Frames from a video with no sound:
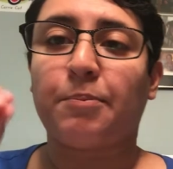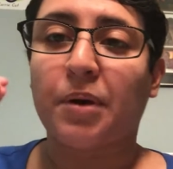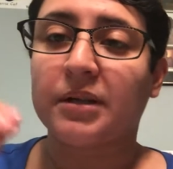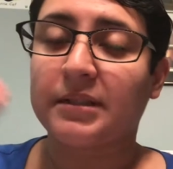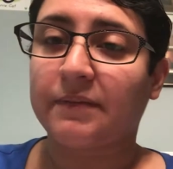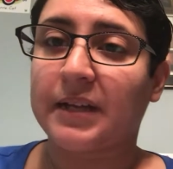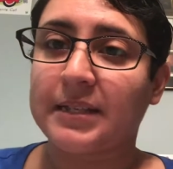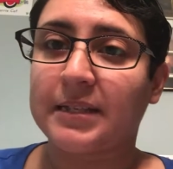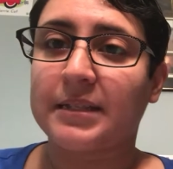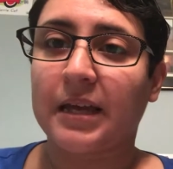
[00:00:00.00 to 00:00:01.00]
parts of
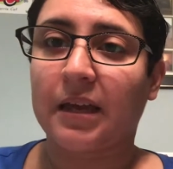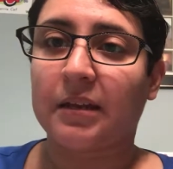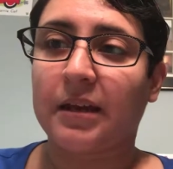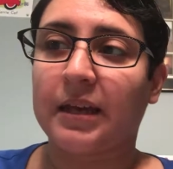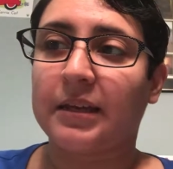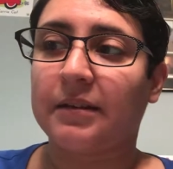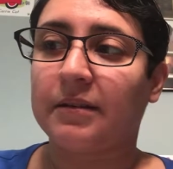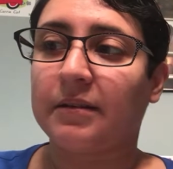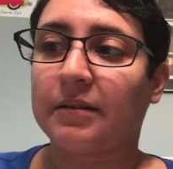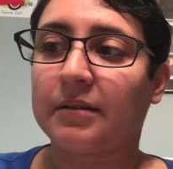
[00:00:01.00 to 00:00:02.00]
lessons I
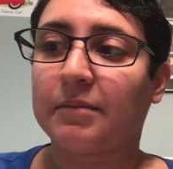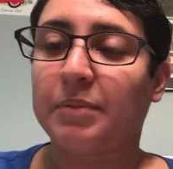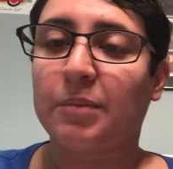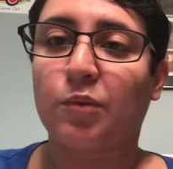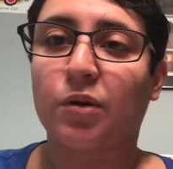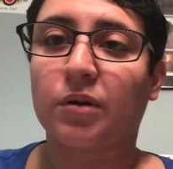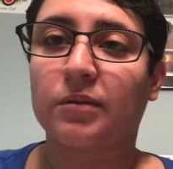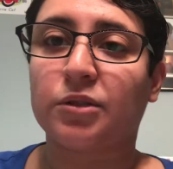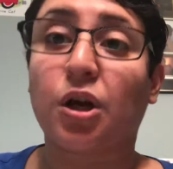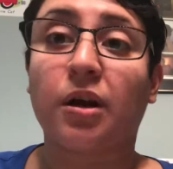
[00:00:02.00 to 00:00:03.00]
can be
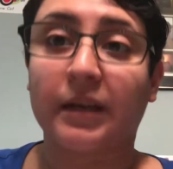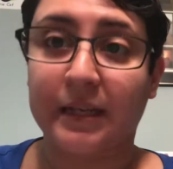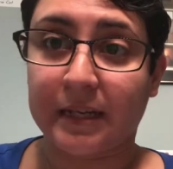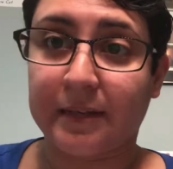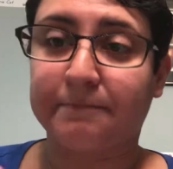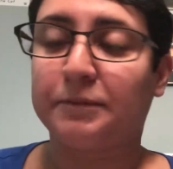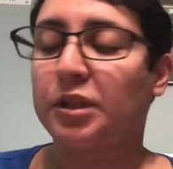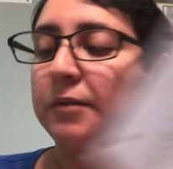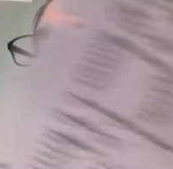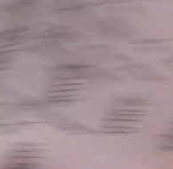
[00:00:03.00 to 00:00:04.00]
more targeted in.
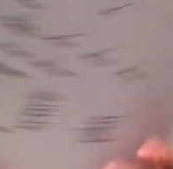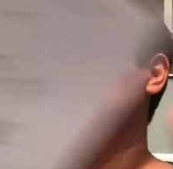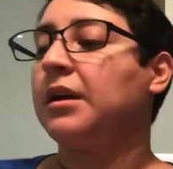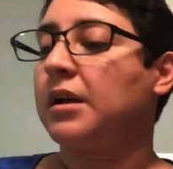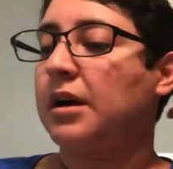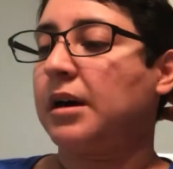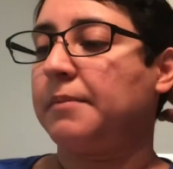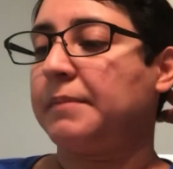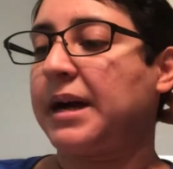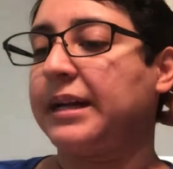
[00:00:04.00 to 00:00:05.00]
So
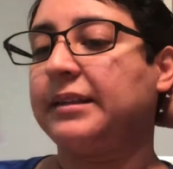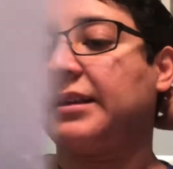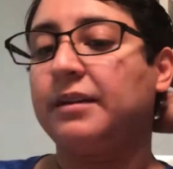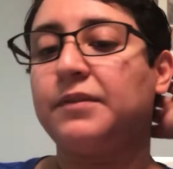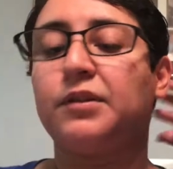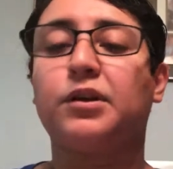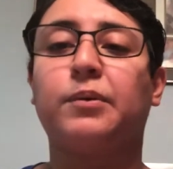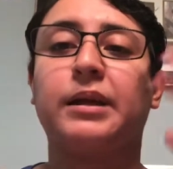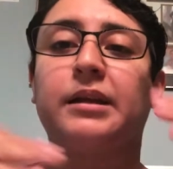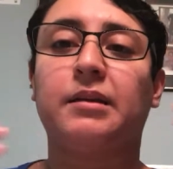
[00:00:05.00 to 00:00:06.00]
I love that the
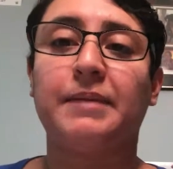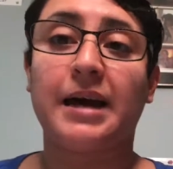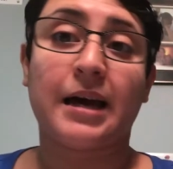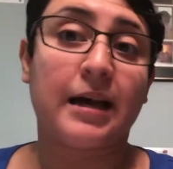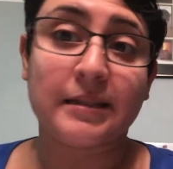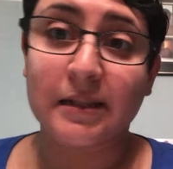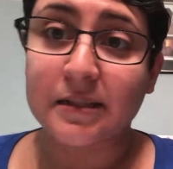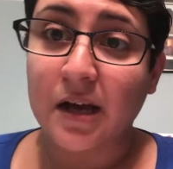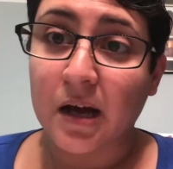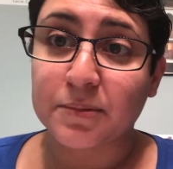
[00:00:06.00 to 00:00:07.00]
curriculum has
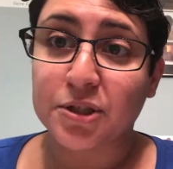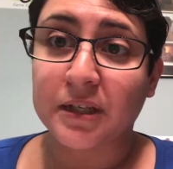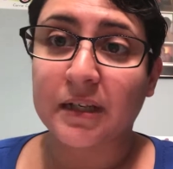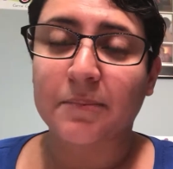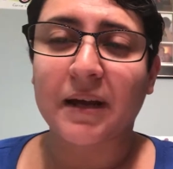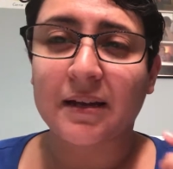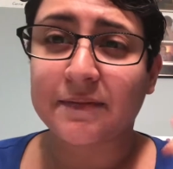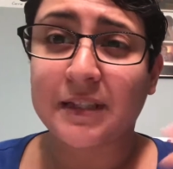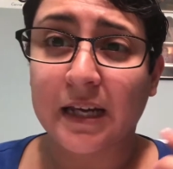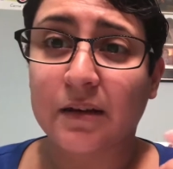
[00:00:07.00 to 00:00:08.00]
this option. I'm kind
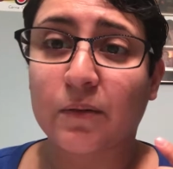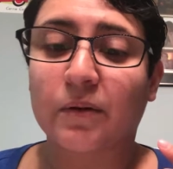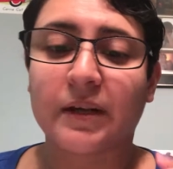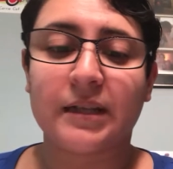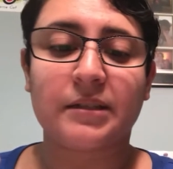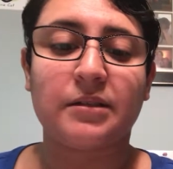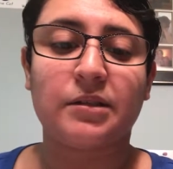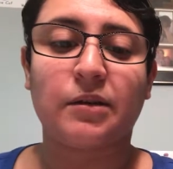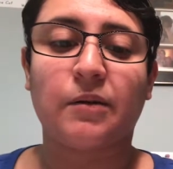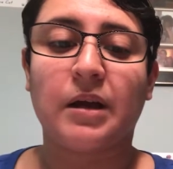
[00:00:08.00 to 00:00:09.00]
of data oriented,
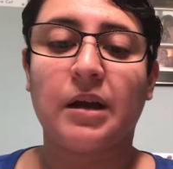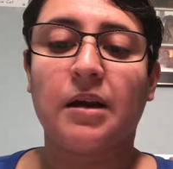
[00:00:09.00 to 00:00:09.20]
so